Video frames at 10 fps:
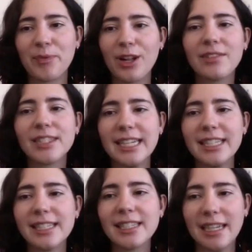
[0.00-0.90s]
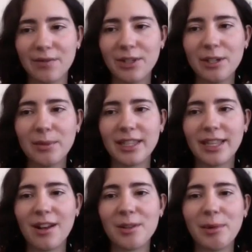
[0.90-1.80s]
I'll have Stacy Stanford, with
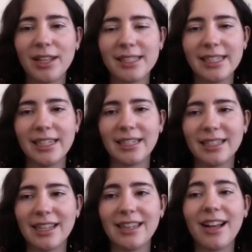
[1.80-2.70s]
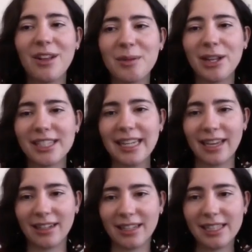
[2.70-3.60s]
the health policy
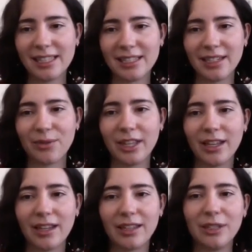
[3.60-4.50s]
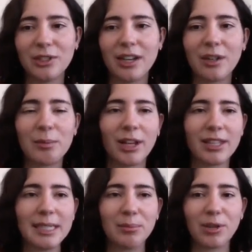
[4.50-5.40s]
analyst for the Utah Health
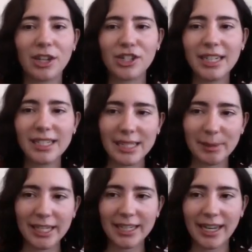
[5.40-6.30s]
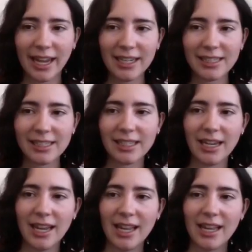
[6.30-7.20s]
Policy Project, speak
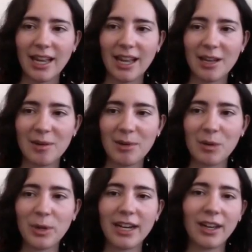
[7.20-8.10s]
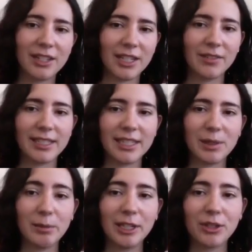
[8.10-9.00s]
next on what health services
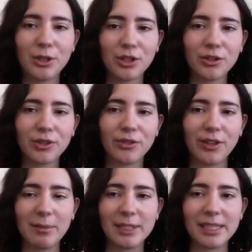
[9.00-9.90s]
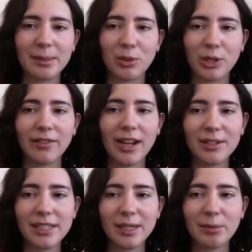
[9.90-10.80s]
would be crucial for family supportive
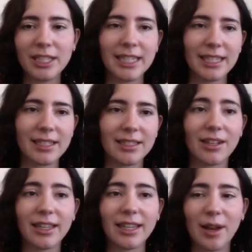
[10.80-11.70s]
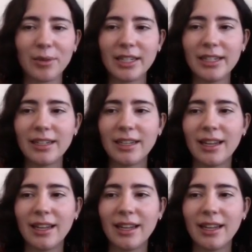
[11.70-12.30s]
housing buildings in Salt Lake County.